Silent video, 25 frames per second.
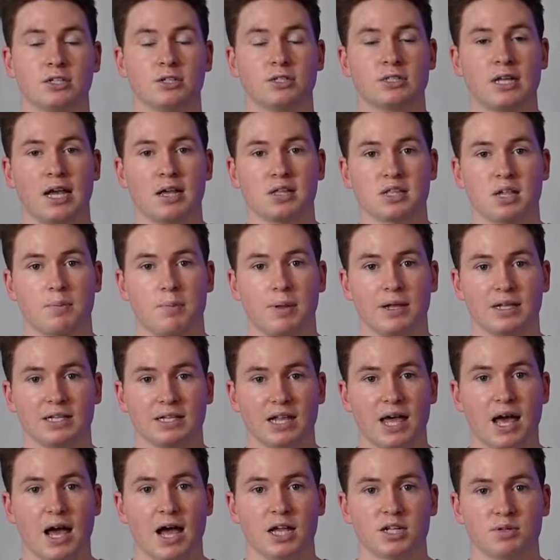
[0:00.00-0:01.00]
takes up a
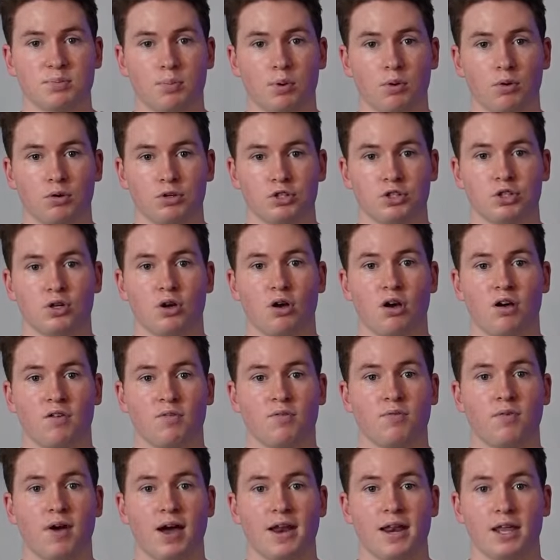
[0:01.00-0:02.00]
large portion of
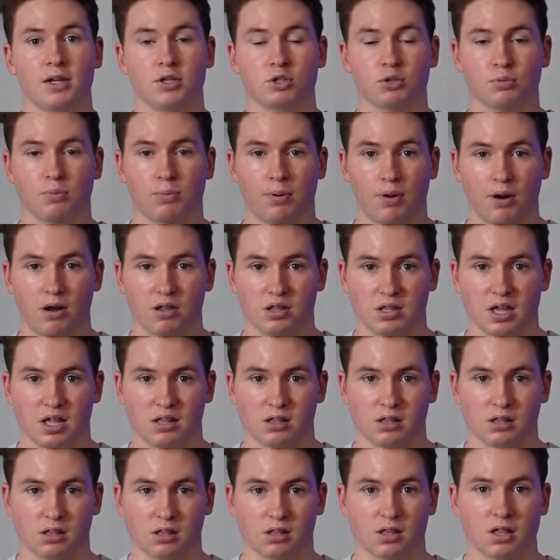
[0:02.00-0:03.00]
financial
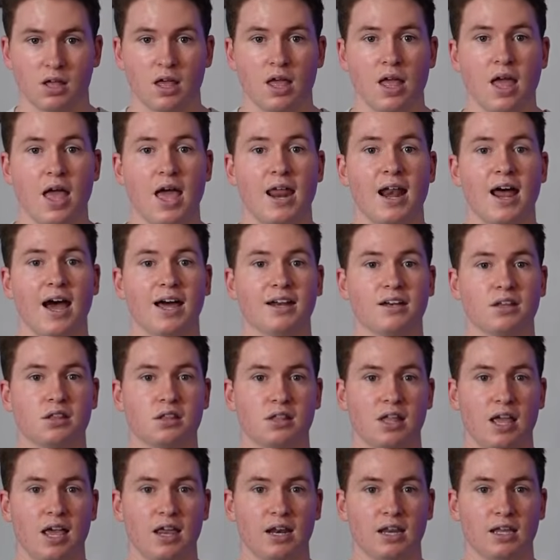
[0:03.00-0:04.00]
processes and
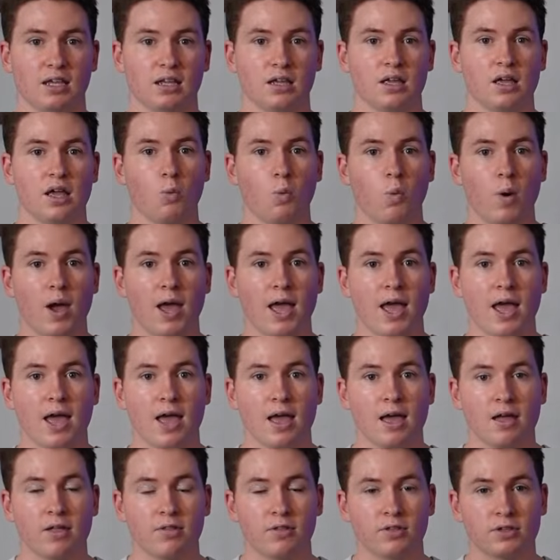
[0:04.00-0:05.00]
understanding
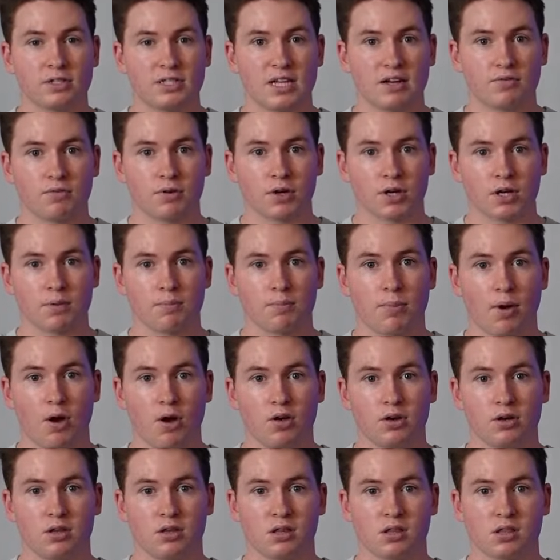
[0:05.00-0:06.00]
where different
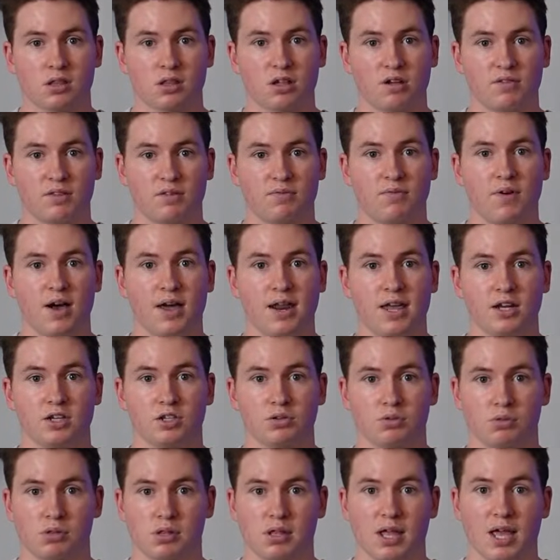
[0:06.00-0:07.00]
components of the
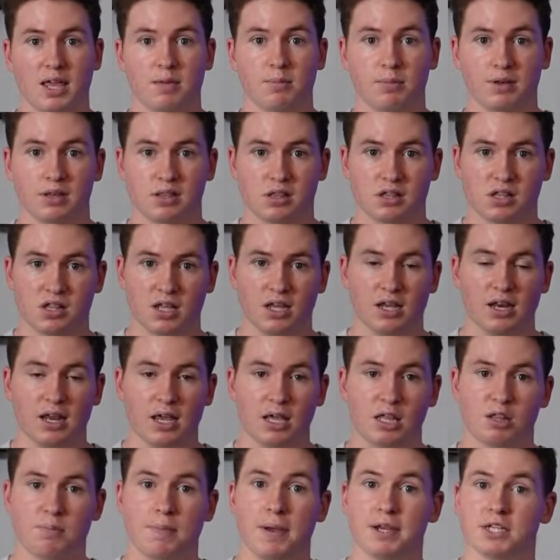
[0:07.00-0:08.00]
financial statement sit,
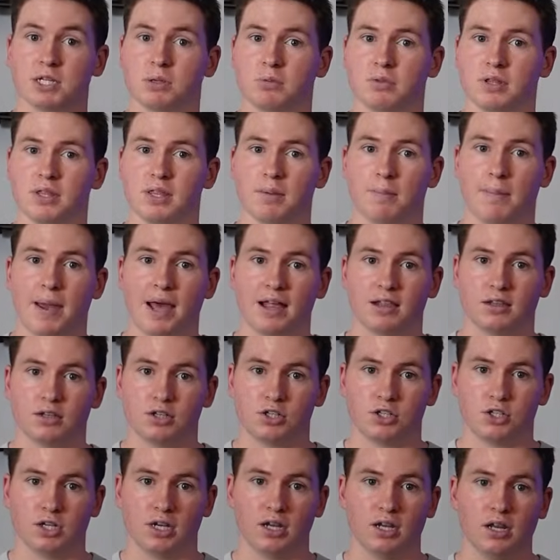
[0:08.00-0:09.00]
especially within the balance
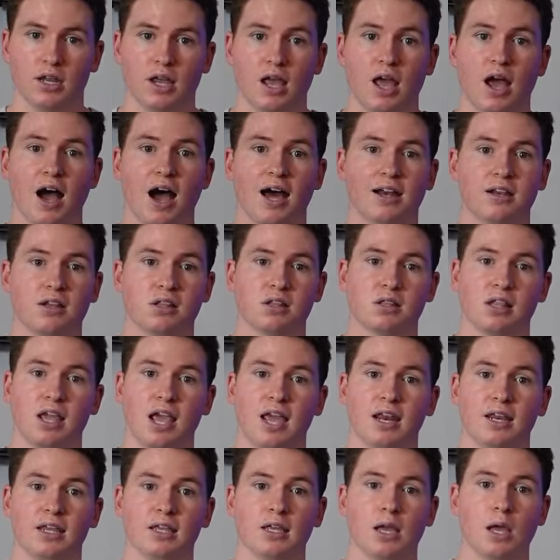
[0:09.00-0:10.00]
sheet,
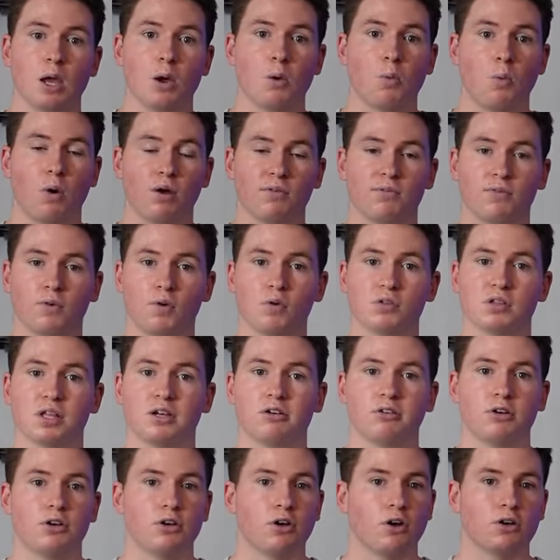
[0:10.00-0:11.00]
understanding what falls
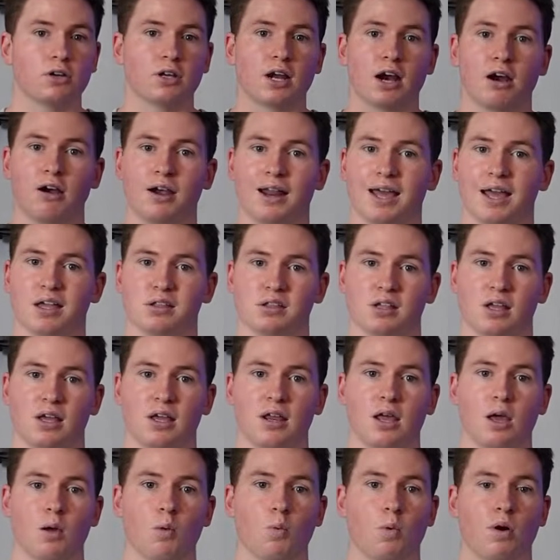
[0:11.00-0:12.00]
under a non-current asset,
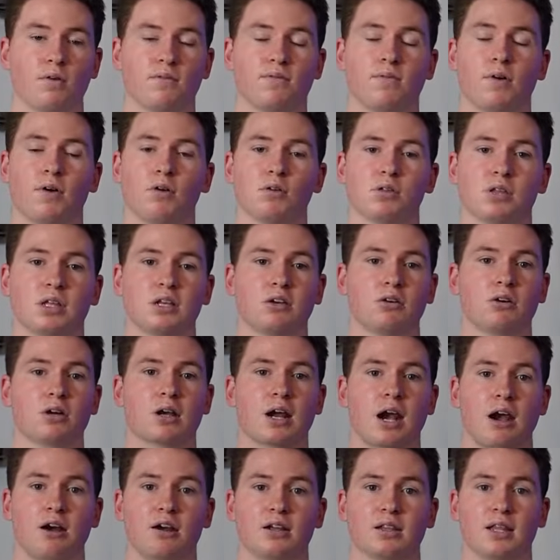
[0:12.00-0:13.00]
what falls under a
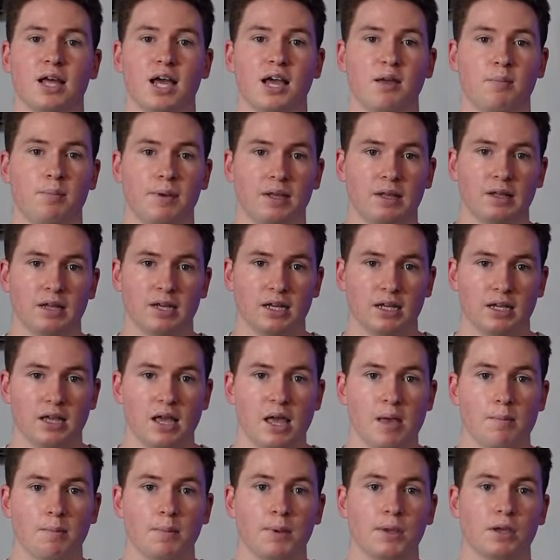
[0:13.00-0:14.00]
current liability,
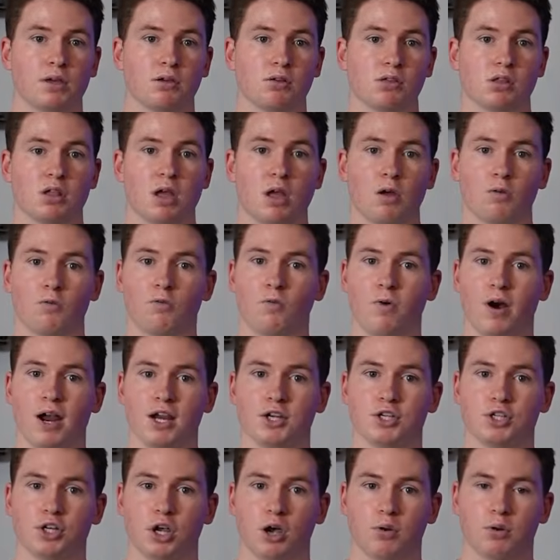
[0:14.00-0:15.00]
because
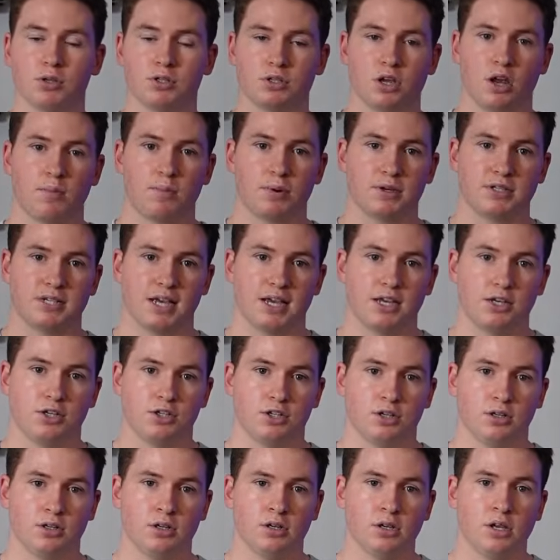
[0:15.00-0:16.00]
ratio
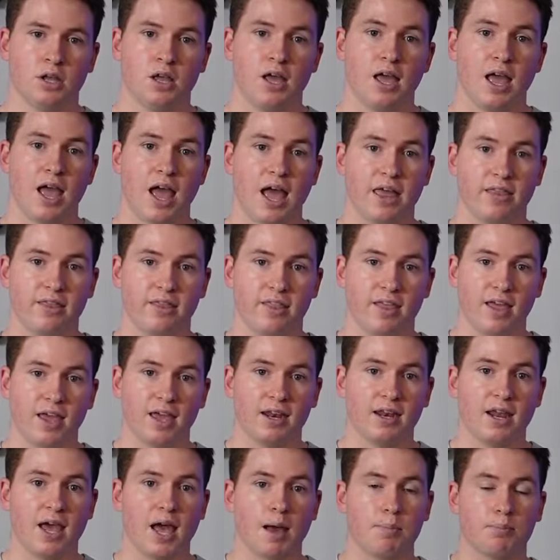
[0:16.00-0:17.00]
interpretation and
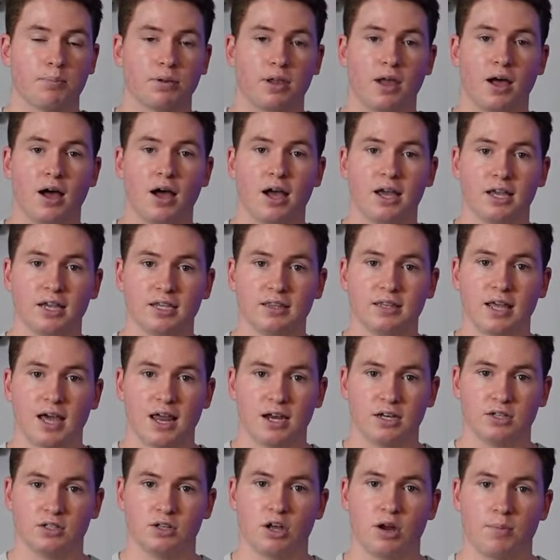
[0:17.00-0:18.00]
then applying that
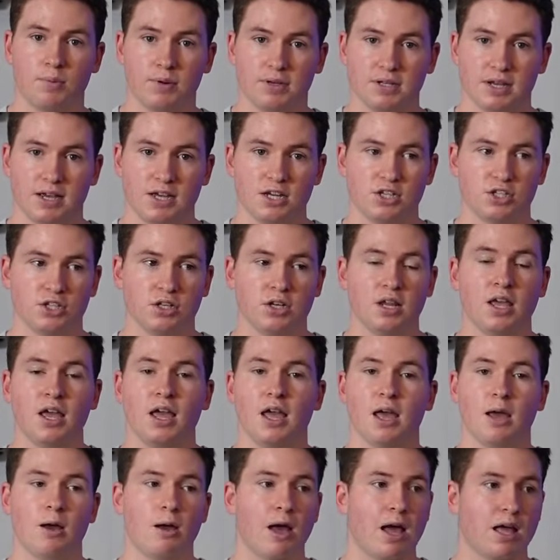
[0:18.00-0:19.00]
interpretation,
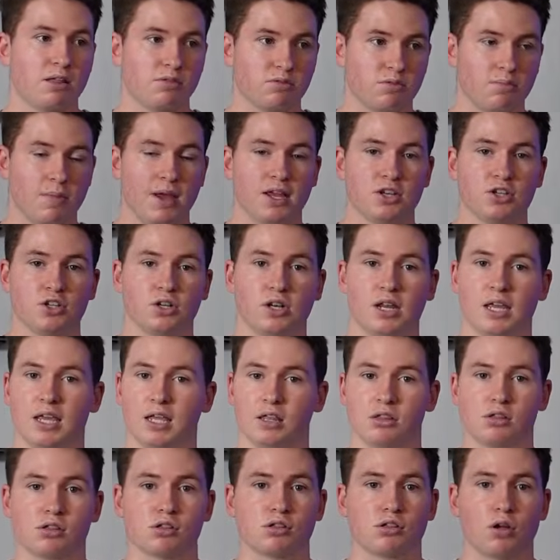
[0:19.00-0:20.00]
as we mentioned,
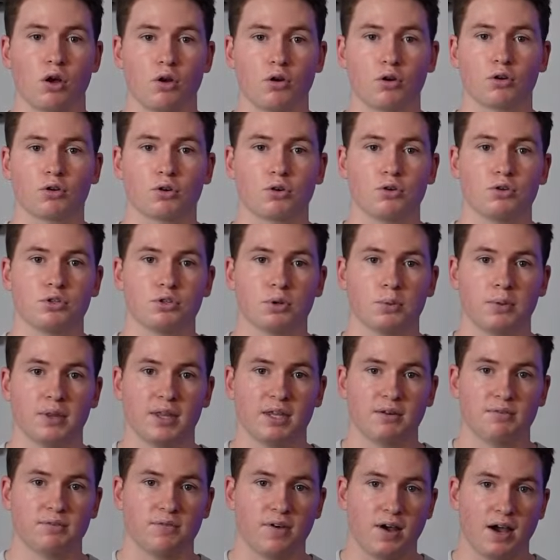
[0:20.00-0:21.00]
is so crucial
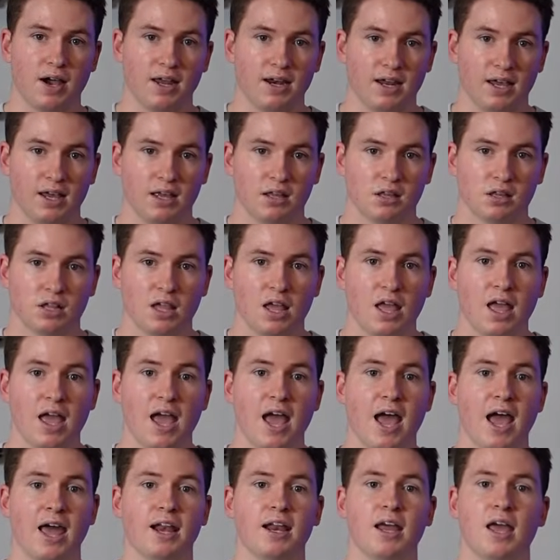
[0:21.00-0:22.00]
within finance.
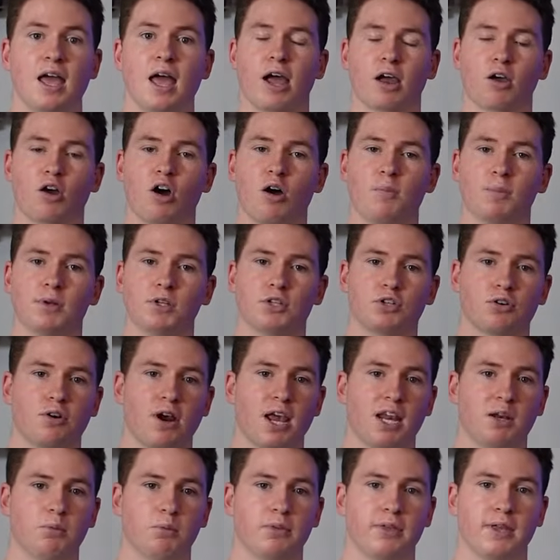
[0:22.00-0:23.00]
And a common
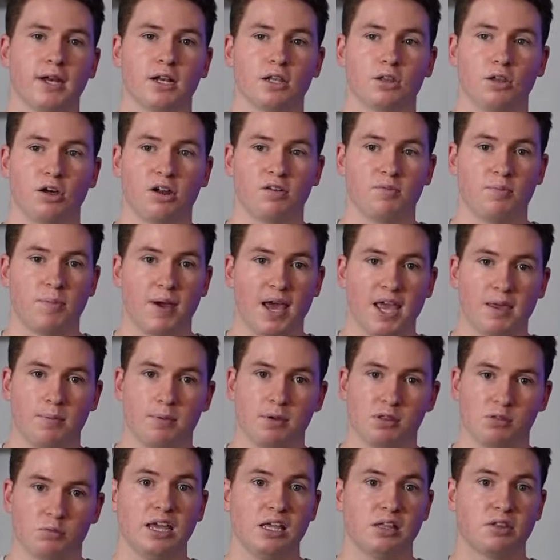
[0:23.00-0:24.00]
trend within a lot of
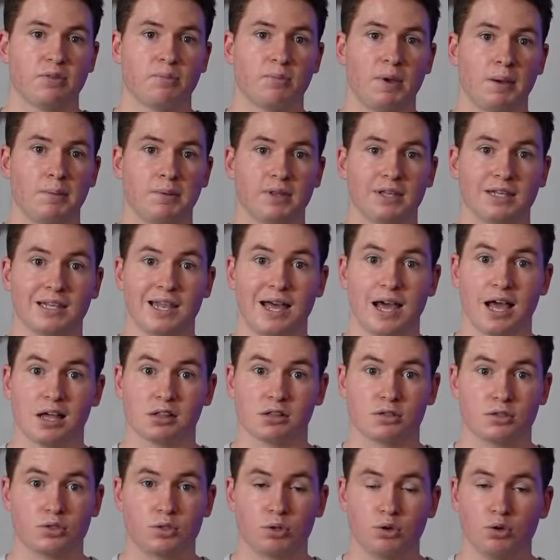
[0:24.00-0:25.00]
papers is maybe the
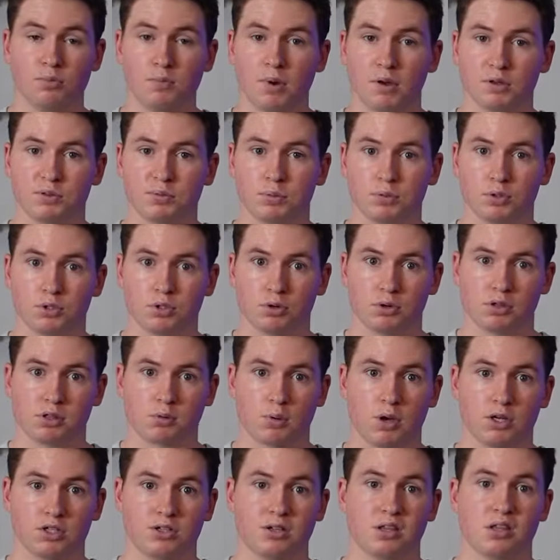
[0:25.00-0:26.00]
last two multiple choice
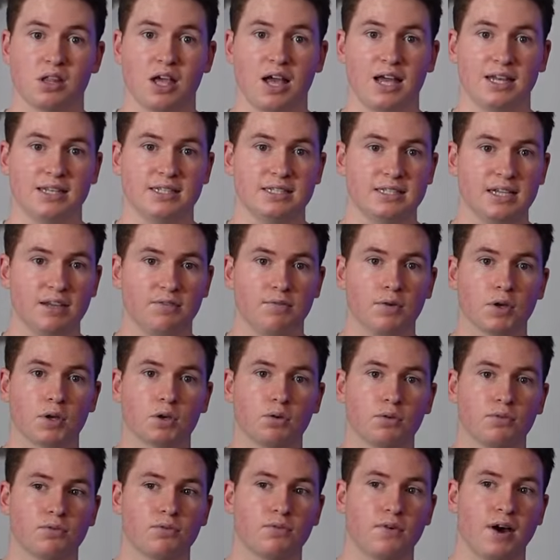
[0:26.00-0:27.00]
questions are
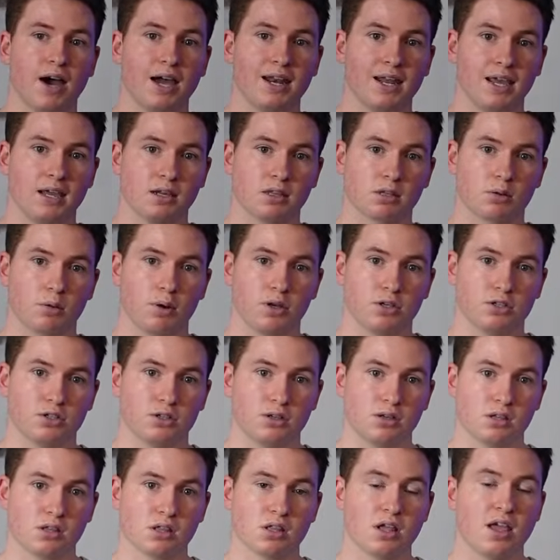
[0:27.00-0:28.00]
difficult finance
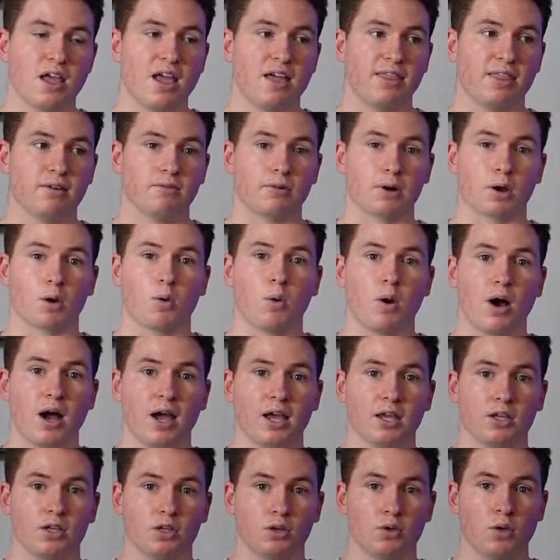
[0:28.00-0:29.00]
questions that
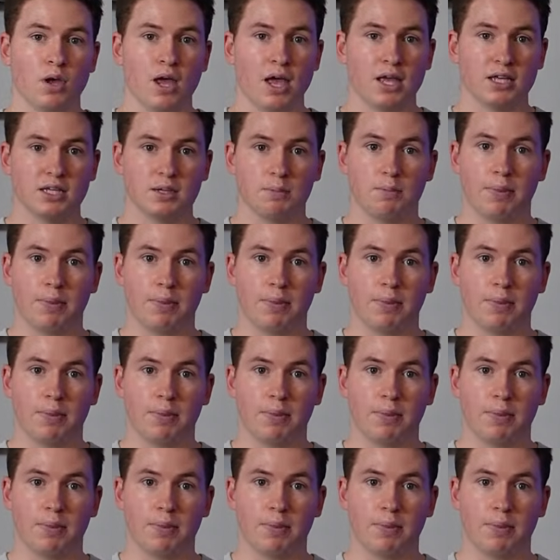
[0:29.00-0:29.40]
require you to